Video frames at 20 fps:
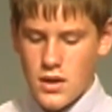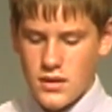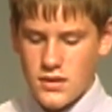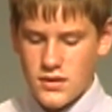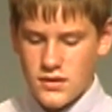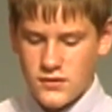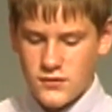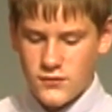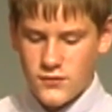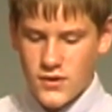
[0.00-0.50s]

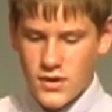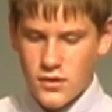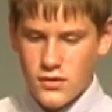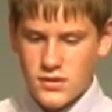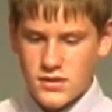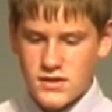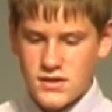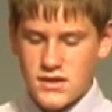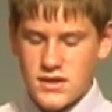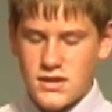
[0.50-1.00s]
these
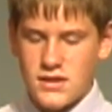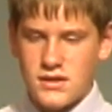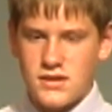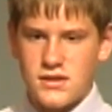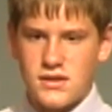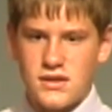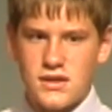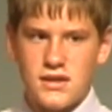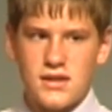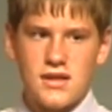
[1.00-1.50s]
Pharisees
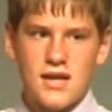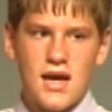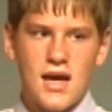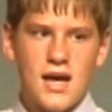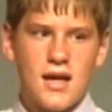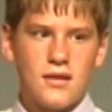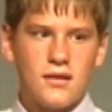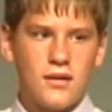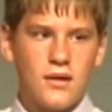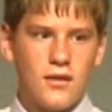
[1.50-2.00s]
did
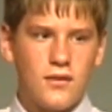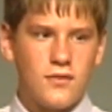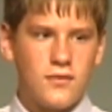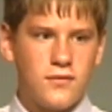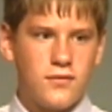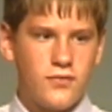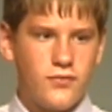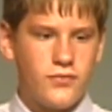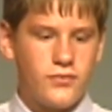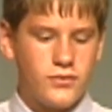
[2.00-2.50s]
not
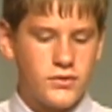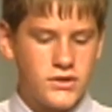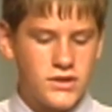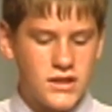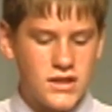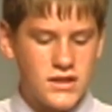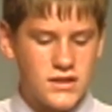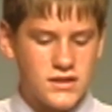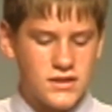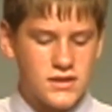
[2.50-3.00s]
love
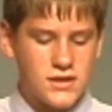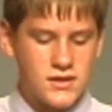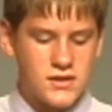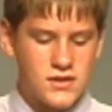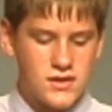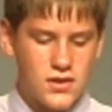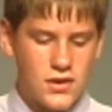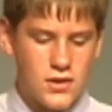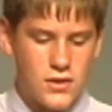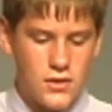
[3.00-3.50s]

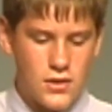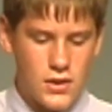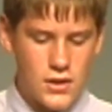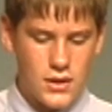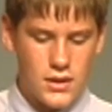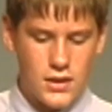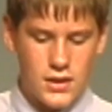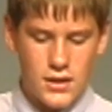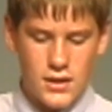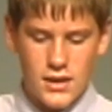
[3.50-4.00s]
Jesus,
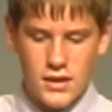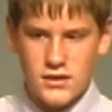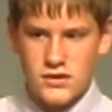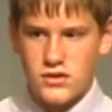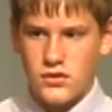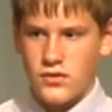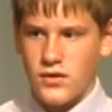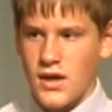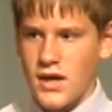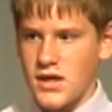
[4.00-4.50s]
and
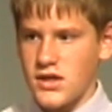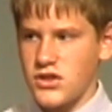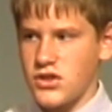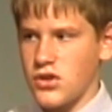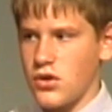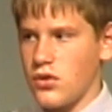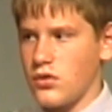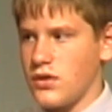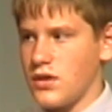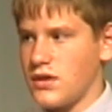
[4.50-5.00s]
so that
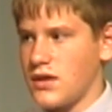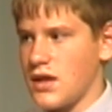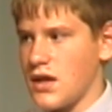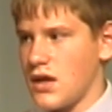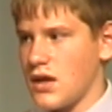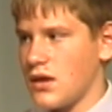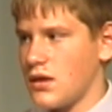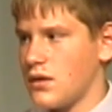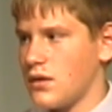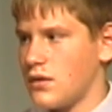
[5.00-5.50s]
showed that
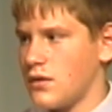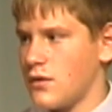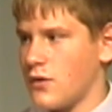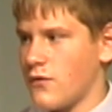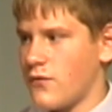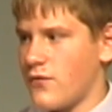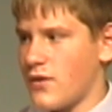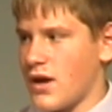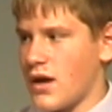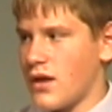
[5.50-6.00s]
their
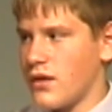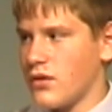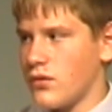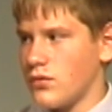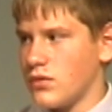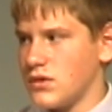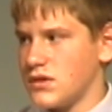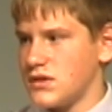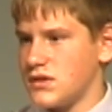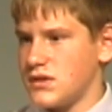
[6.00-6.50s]
Father
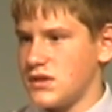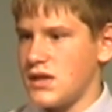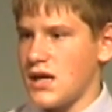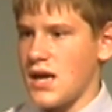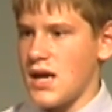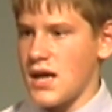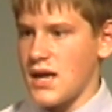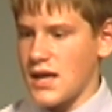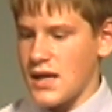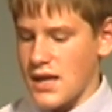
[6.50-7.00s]
was
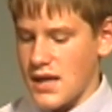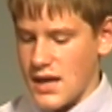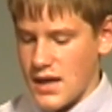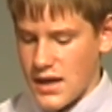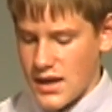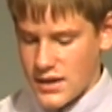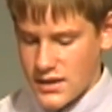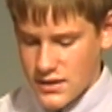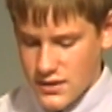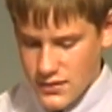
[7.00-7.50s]
not
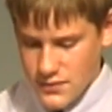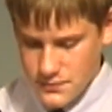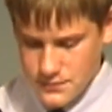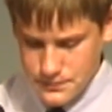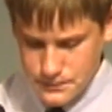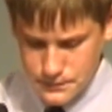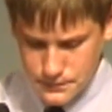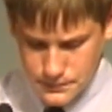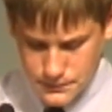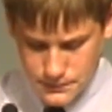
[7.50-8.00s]
God.
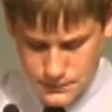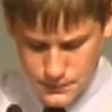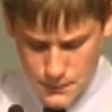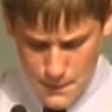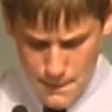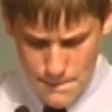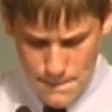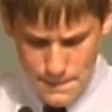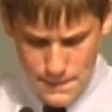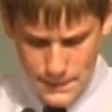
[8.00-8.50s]

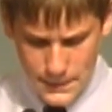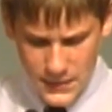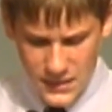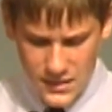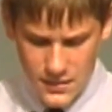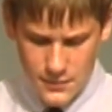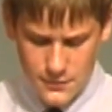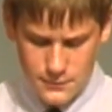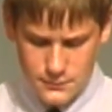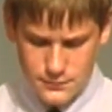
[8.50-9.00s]
Amen.
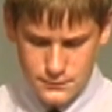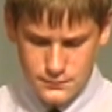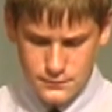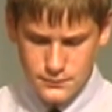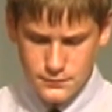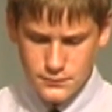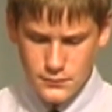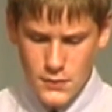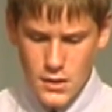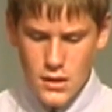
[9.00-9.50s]
Yes,
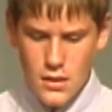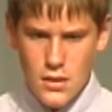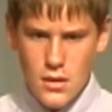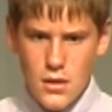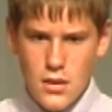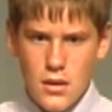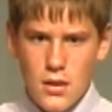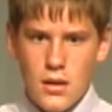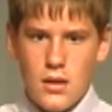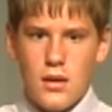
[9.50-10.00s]
amen.
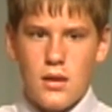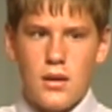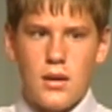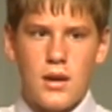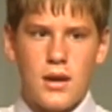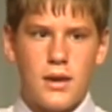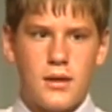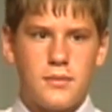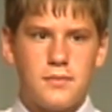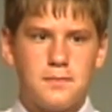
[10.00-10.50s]

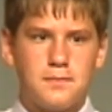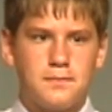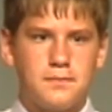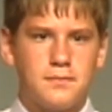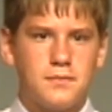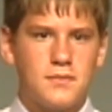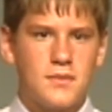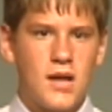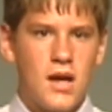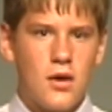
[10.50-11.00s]
And
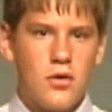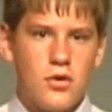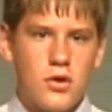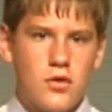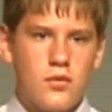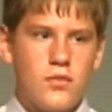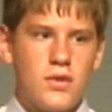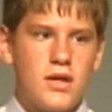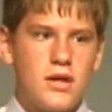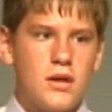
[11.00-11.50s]
how
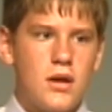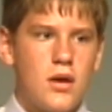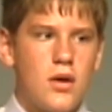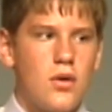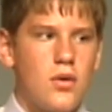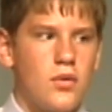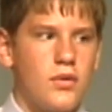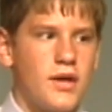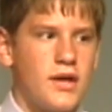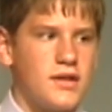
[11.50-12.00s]
can we
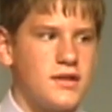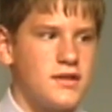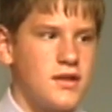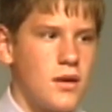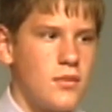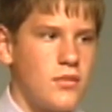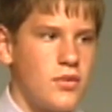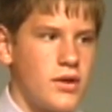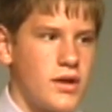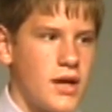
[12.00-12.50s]
know that
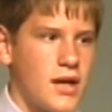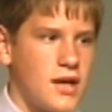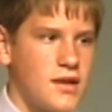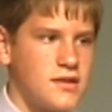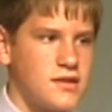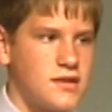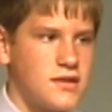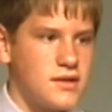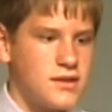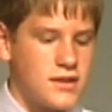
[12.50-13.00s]
someone
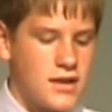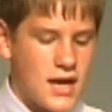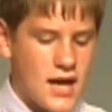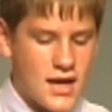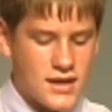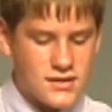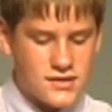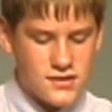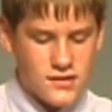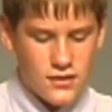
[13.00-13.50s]
has
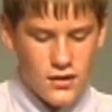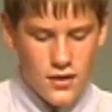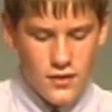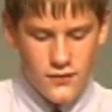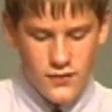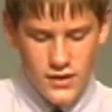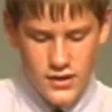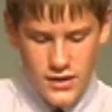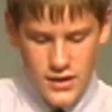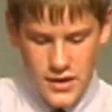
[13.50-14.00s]
God's
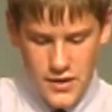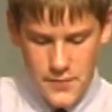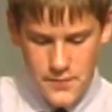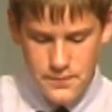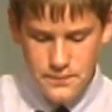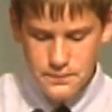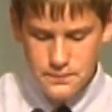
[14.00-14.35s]
love in him?